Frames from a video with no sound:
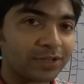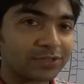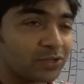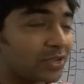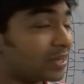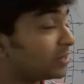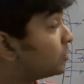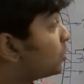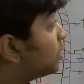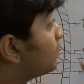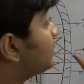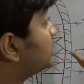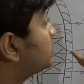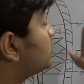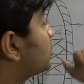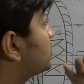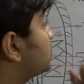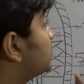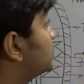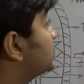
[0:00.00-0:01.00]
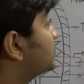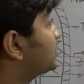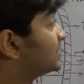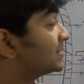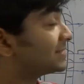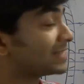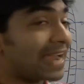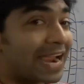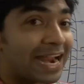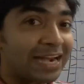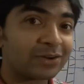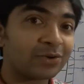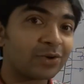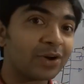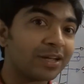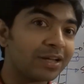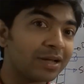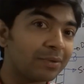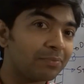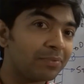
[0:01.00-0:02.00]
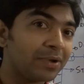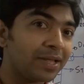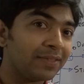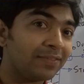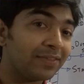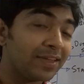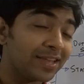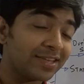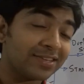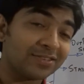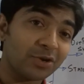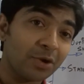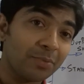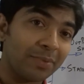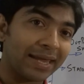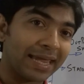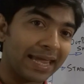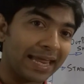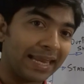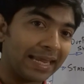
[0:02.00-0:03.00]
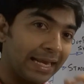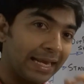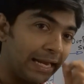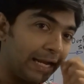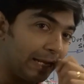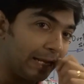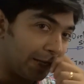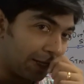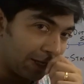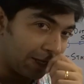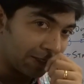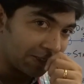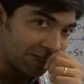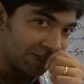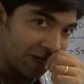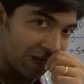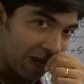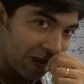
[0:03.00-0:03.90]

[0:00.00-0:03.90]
So a normal torque converter is a hydraulic coupling. There is no mechanical linkage,